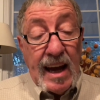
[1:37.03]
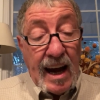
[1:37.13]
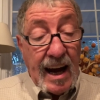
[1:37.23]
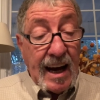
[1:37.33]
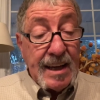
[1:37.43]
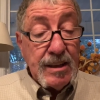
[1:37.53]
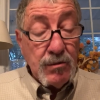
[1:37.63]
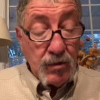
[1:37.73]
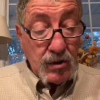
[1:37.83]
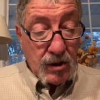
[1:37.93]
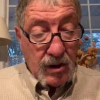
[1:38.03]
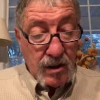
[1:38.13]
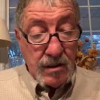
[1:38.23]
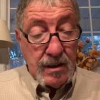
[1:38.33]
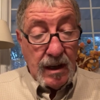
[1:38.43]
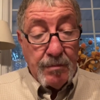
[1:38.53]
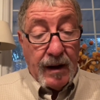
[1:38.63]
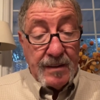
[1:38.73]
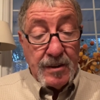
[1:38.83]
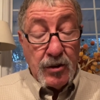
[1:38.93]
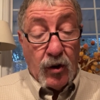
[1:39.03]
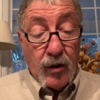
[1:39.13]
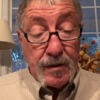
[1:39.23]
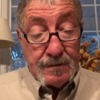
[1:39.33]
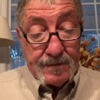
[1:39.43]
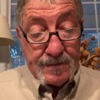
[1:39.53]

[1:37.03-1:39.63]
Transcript: I will call upon the Lord.